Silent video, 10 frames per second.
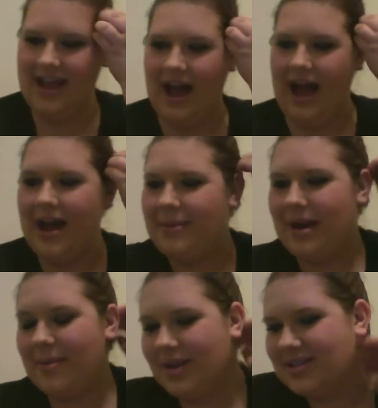And
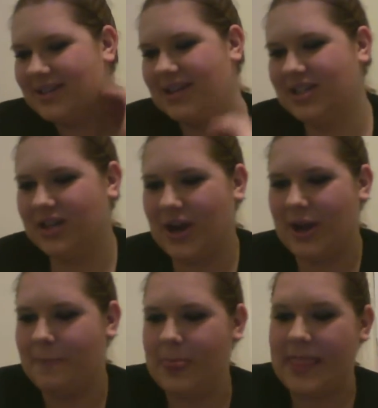I'm also going to show
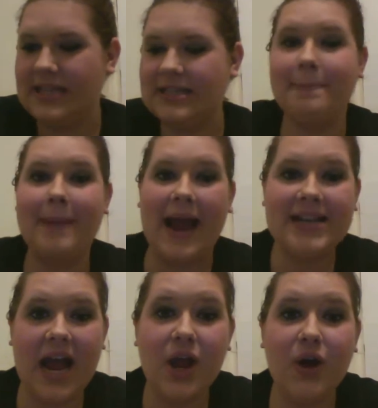you this in my
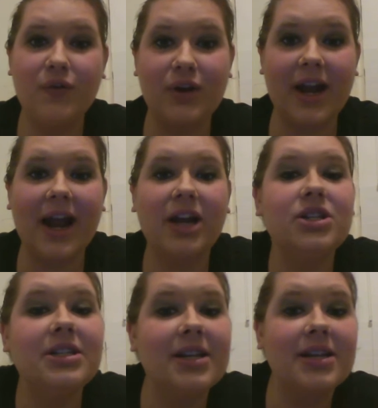tie over. I actually
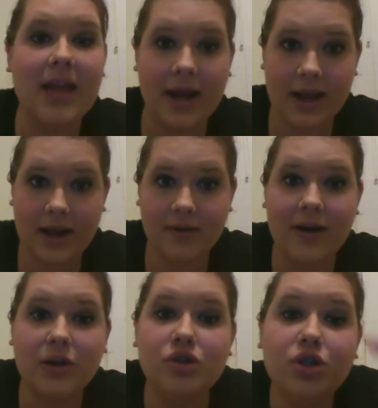did get it in
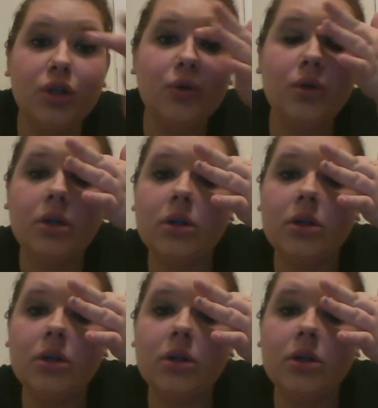around June.